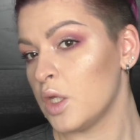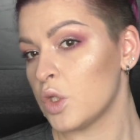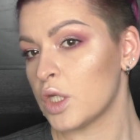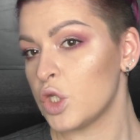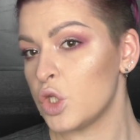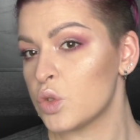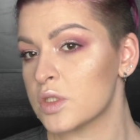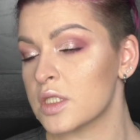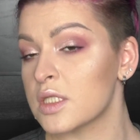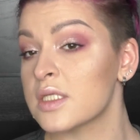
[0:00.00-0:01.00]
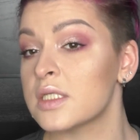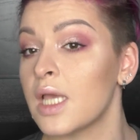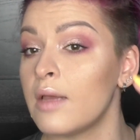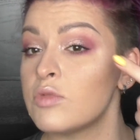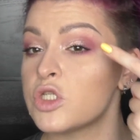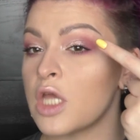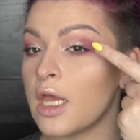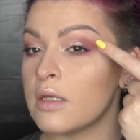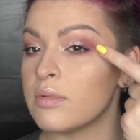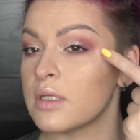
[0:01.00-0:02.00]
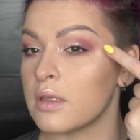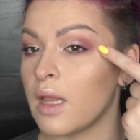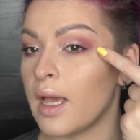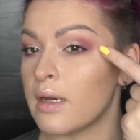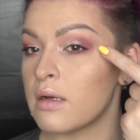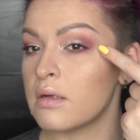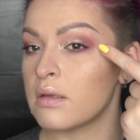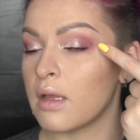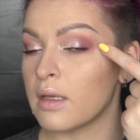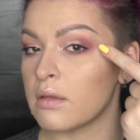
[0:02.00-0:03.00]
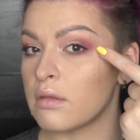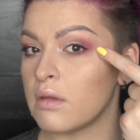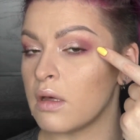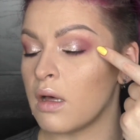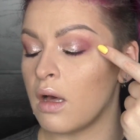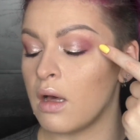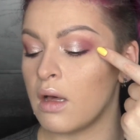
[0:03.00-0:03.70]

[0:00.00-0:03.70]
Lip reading: You can use the same shade but lighter, like the